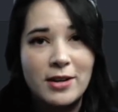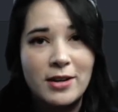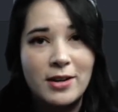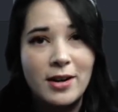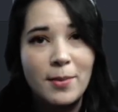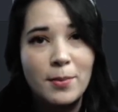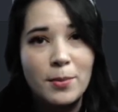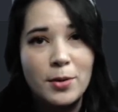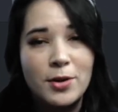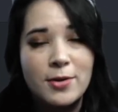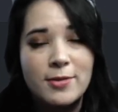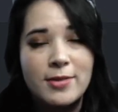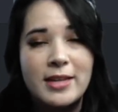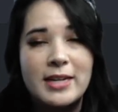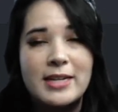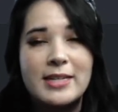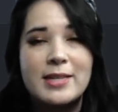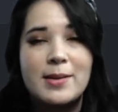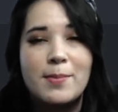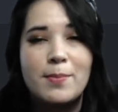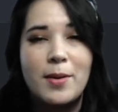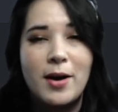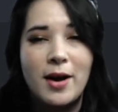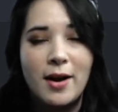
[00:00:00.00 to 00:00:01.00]
number that is
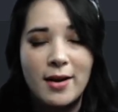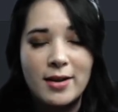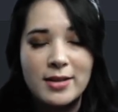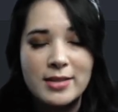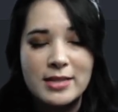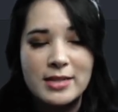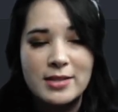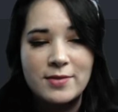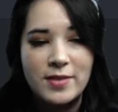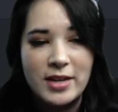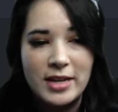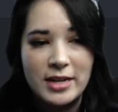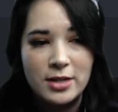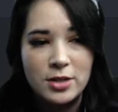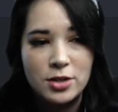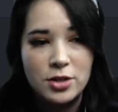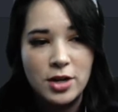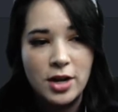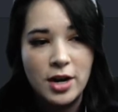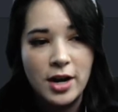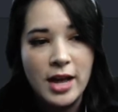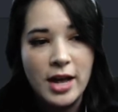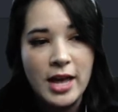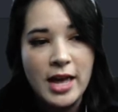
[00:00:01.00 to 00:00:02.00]
a positive
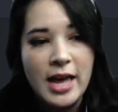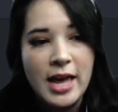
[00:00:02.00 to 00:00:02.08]
integer.